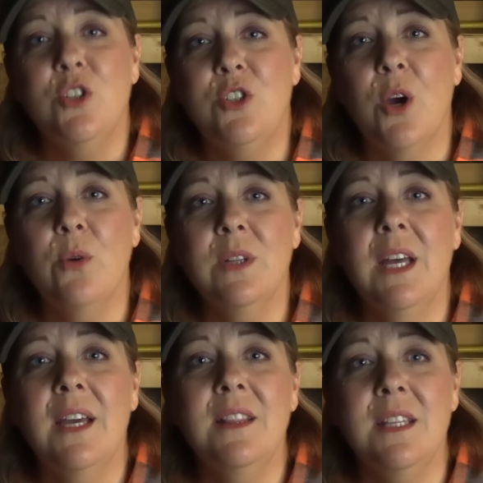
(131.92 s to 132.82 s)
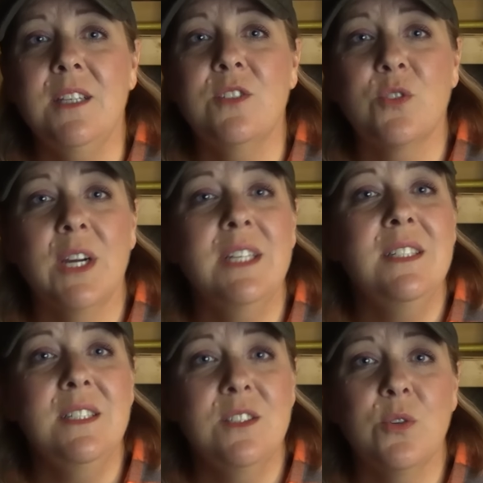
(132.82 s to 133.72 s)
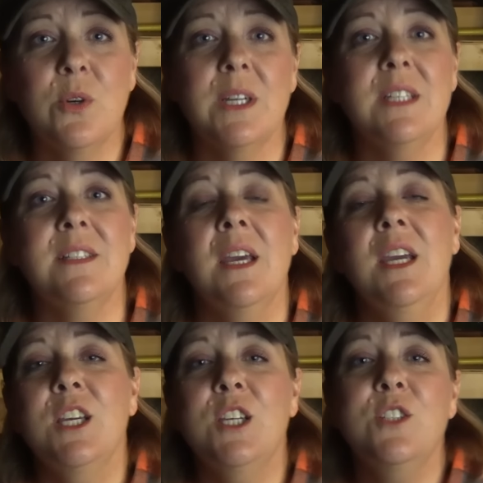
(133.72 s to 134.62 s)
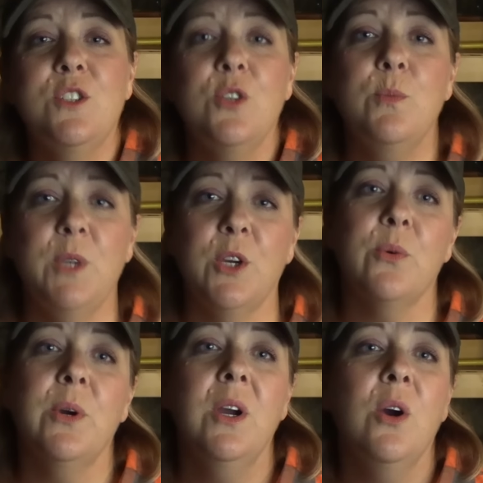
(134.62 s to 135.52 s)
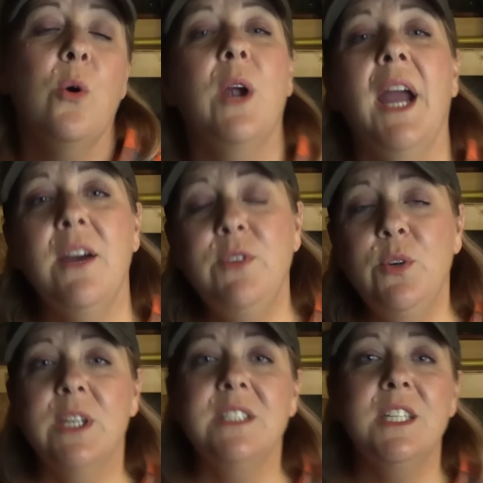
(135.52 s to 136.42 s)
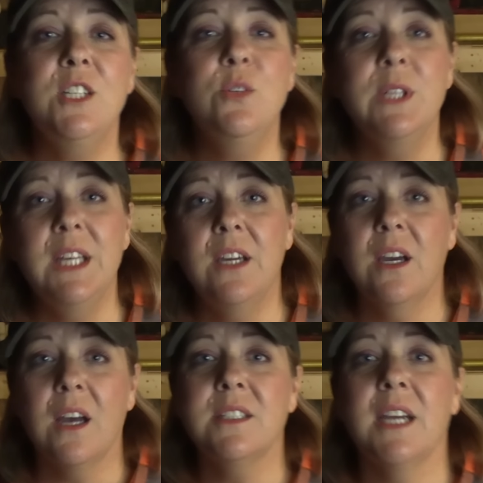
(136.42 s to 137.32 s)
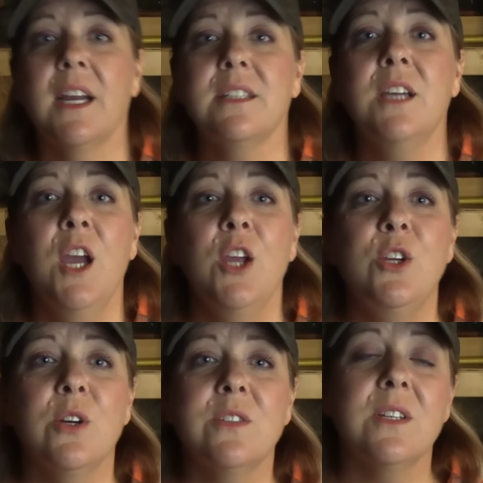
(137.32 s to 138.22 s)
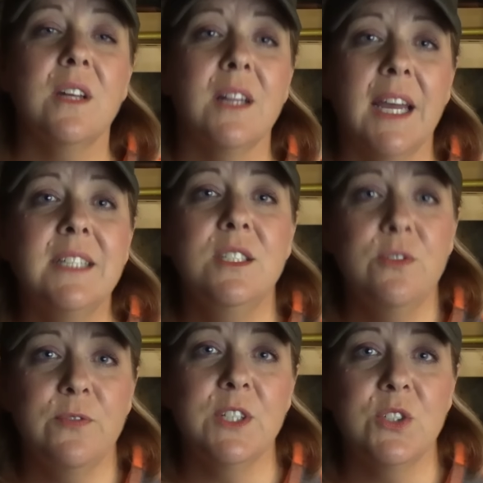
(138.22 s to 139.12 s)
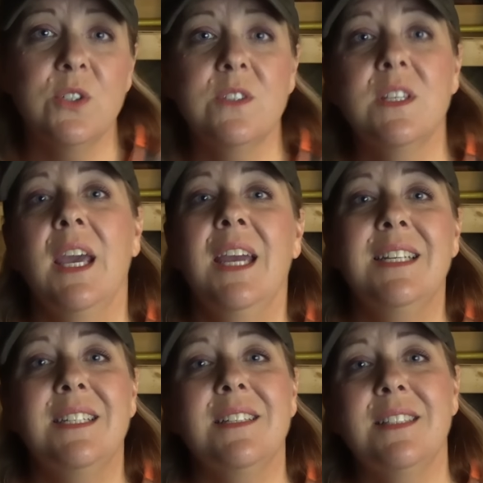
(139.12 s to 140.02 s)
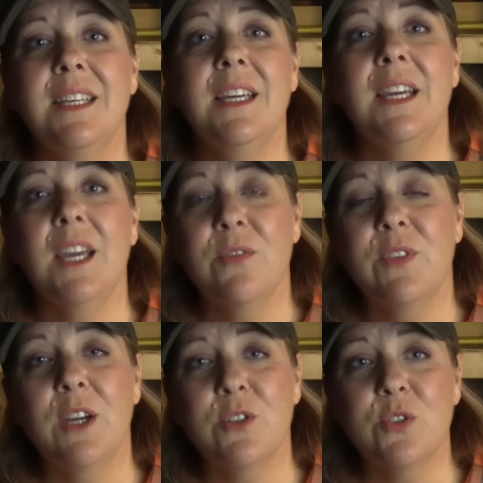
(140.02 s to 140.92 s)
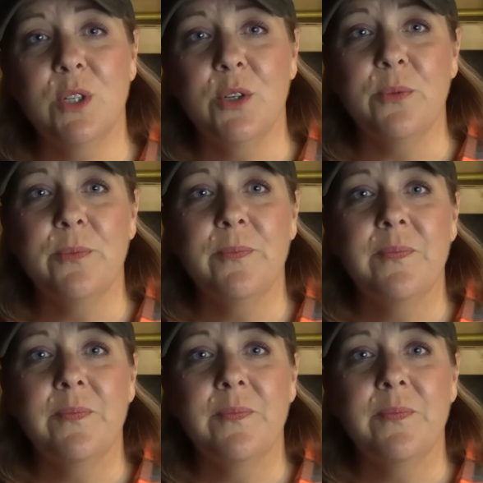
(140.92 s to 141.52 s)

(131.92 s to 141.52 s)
don't let these crazy stories consume you or have you continually contact your elected officials to see if they are true.